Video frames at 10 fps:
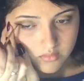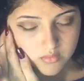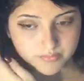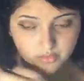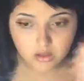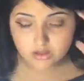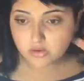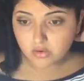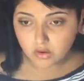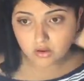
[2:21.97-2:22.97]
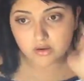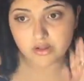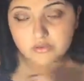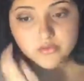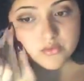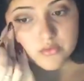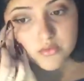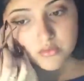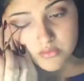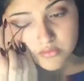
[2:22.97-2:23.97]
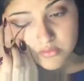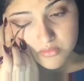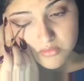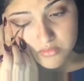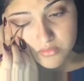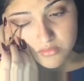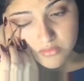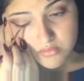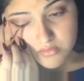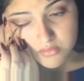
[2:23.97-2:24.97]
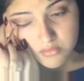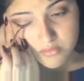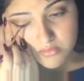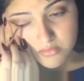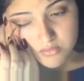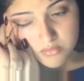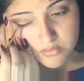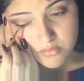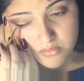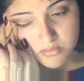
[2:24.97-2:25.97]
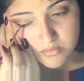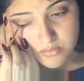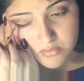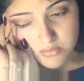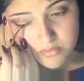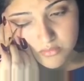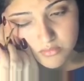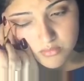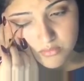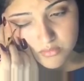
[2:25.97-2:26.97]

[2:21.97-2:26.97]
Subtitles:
I'm also just starting with the outer wing first and then building in, as always.